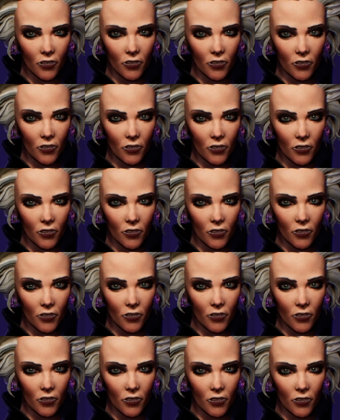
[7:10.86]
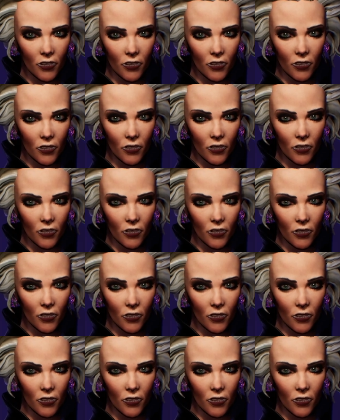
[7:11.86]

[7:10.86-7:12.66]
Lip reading: Nothing is said.